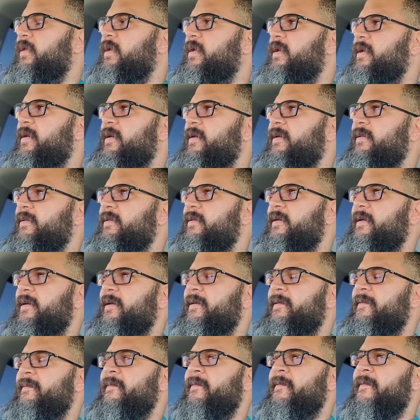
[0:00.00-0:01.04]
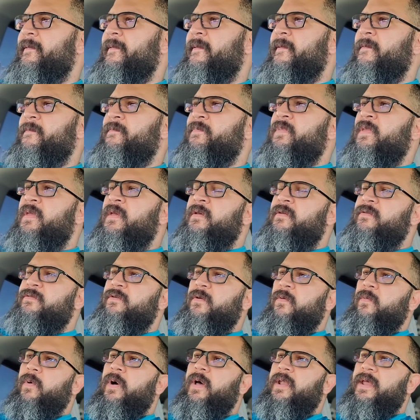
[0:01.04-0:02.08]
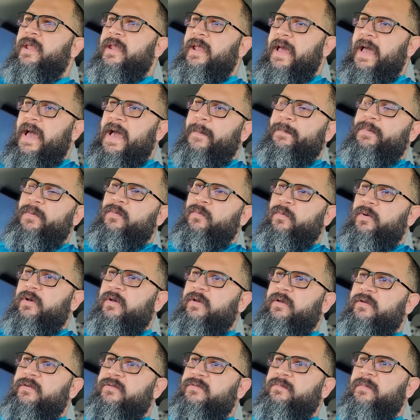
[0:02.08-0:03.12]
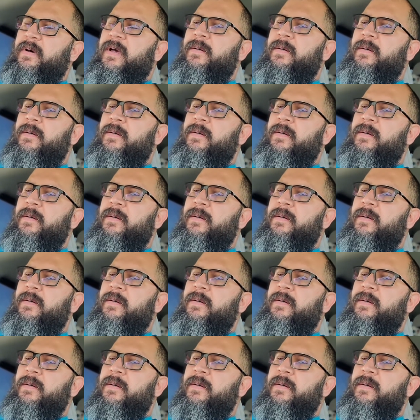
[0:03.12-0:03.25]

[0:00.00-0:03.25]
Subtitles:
And so what had happened was